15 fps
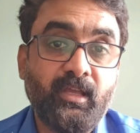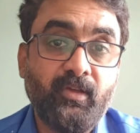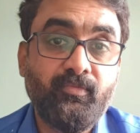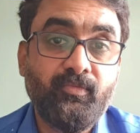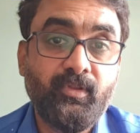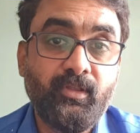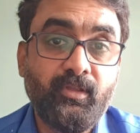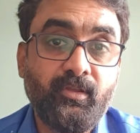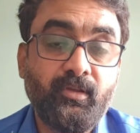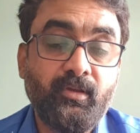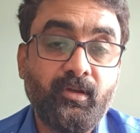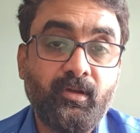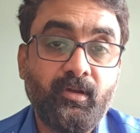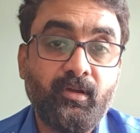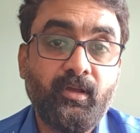have the
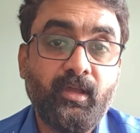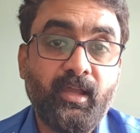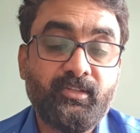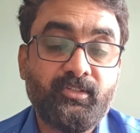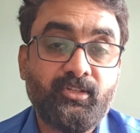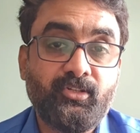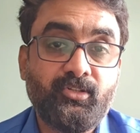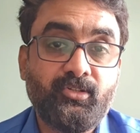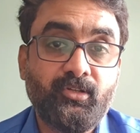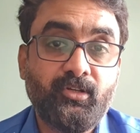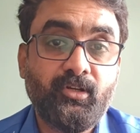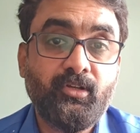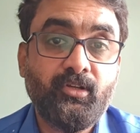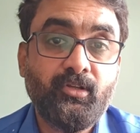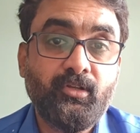access
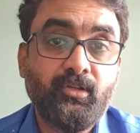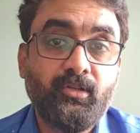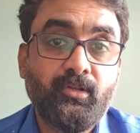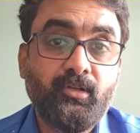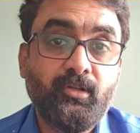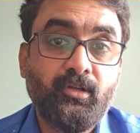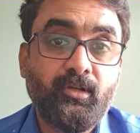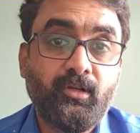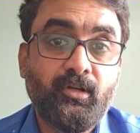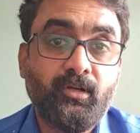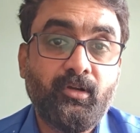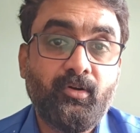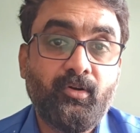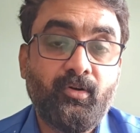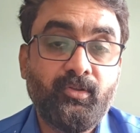
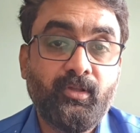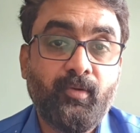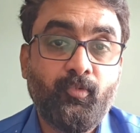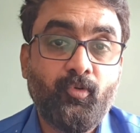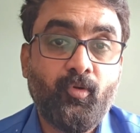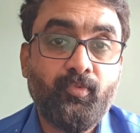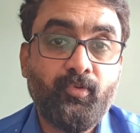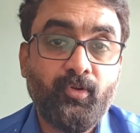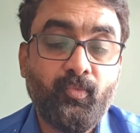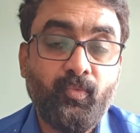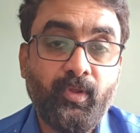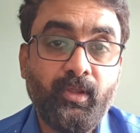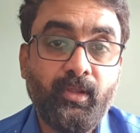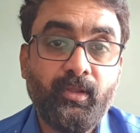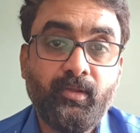on the appropriate
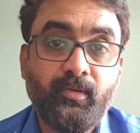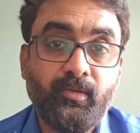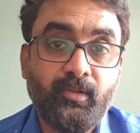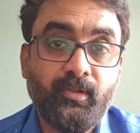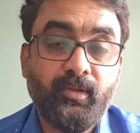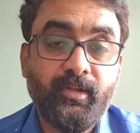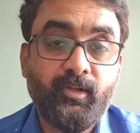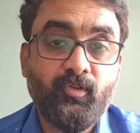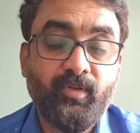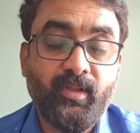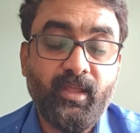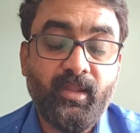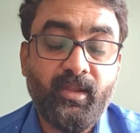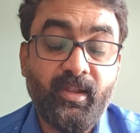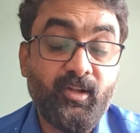way, right
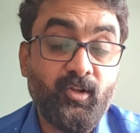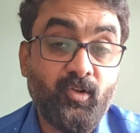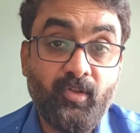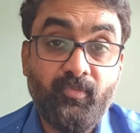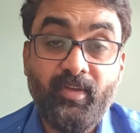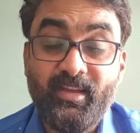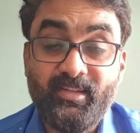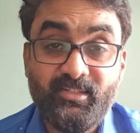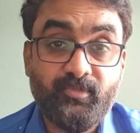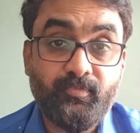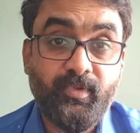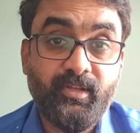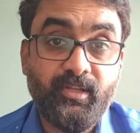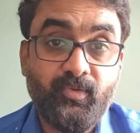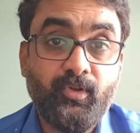kind of access
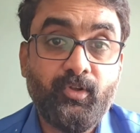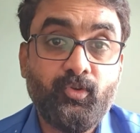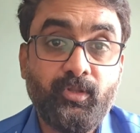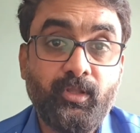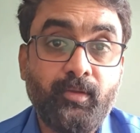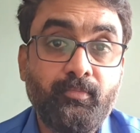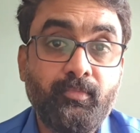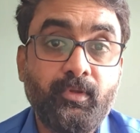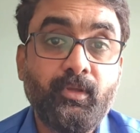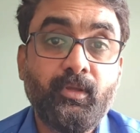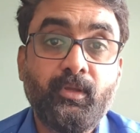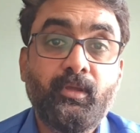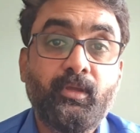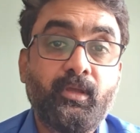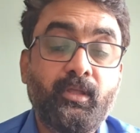being given to them,
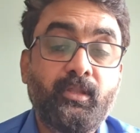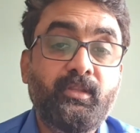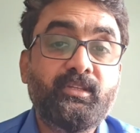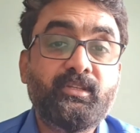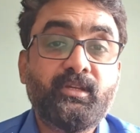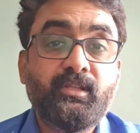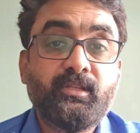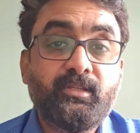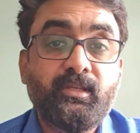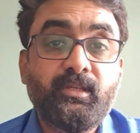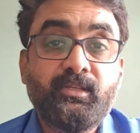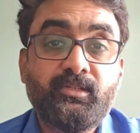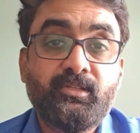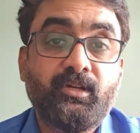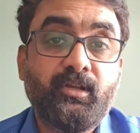and these kind of
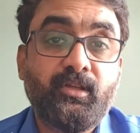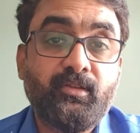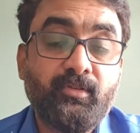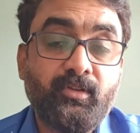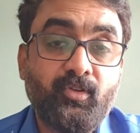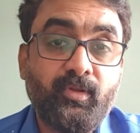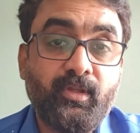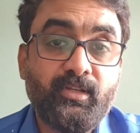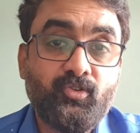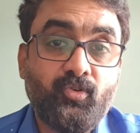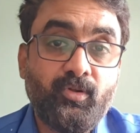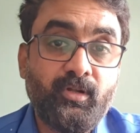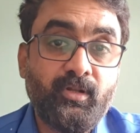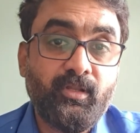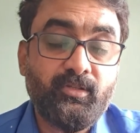things are gets
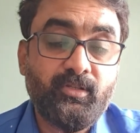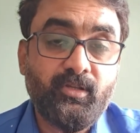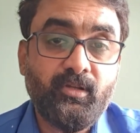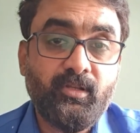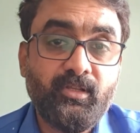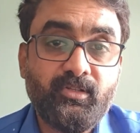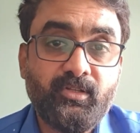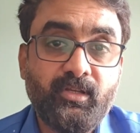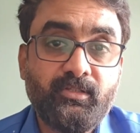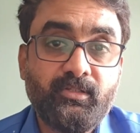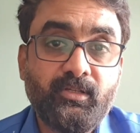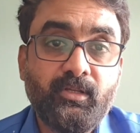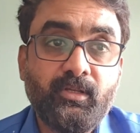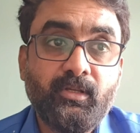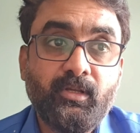audited at the earlier stage.
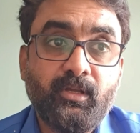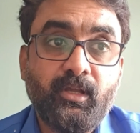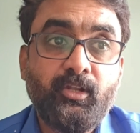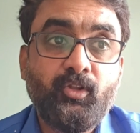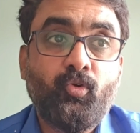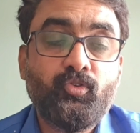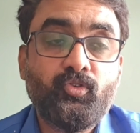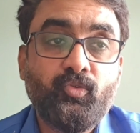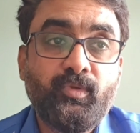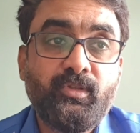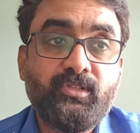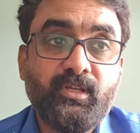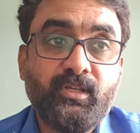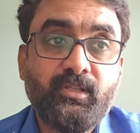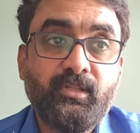And also
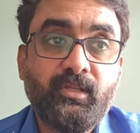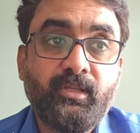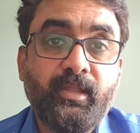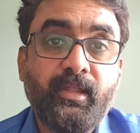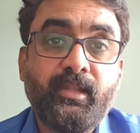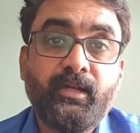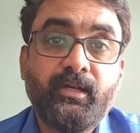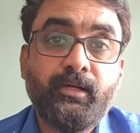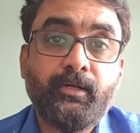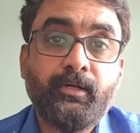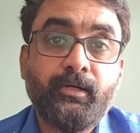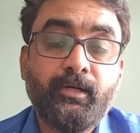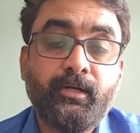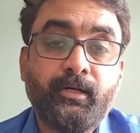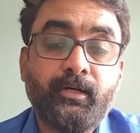we check the
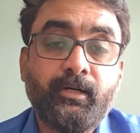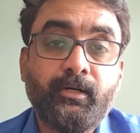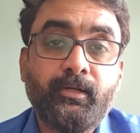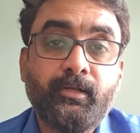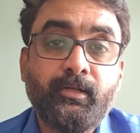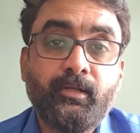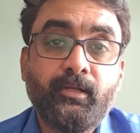data